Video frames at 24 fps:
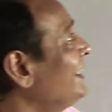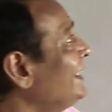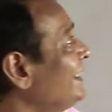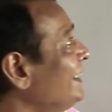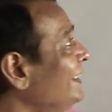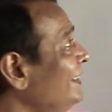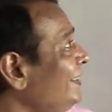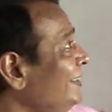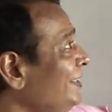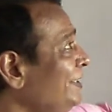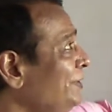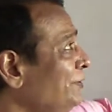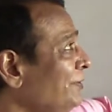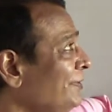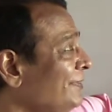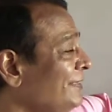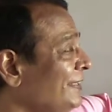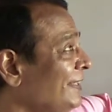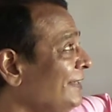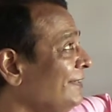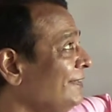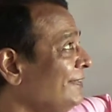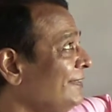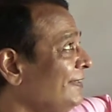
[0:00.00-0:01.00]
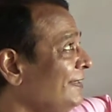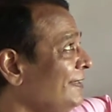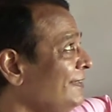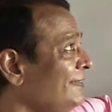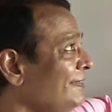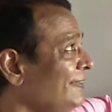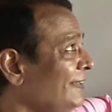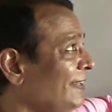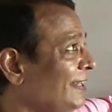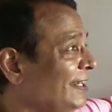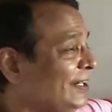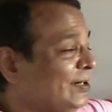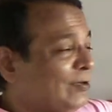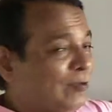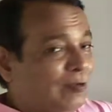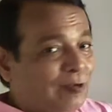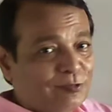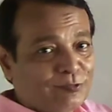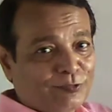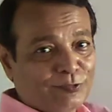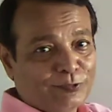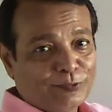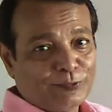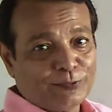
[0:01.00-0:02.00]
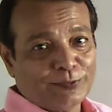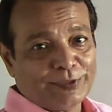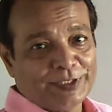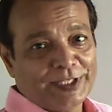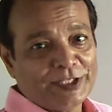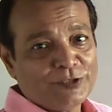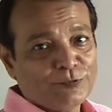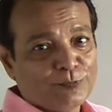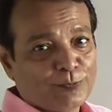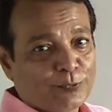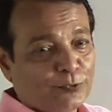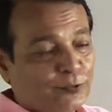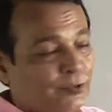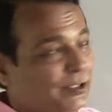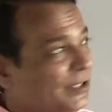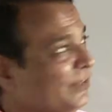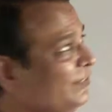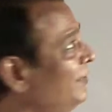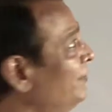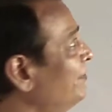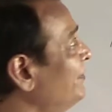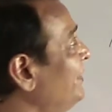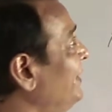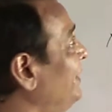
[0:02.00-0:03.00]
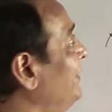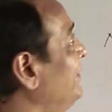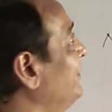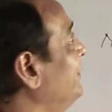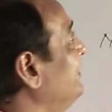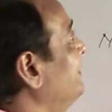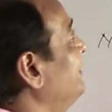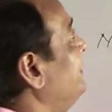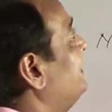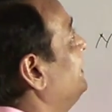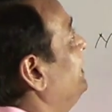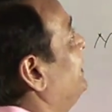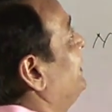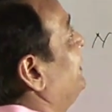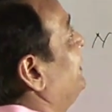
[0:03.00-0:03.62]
Continuous tenses are also known as progressive tense.